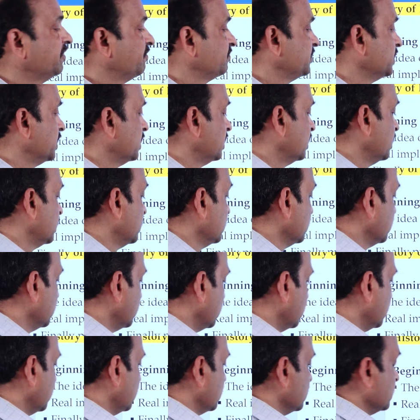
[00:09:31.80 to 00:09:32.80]
of
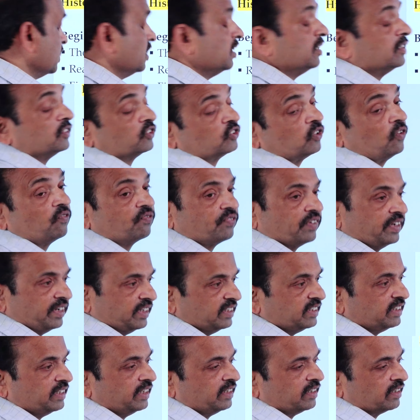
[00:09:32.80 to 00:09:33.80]
the software
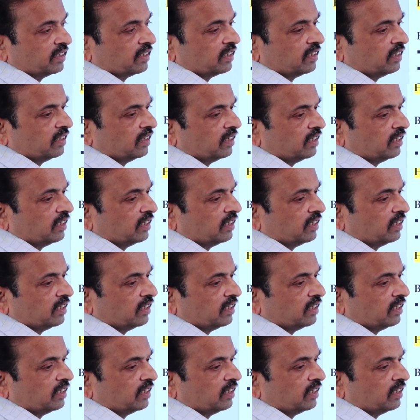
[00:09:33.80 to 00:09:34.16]
engineer.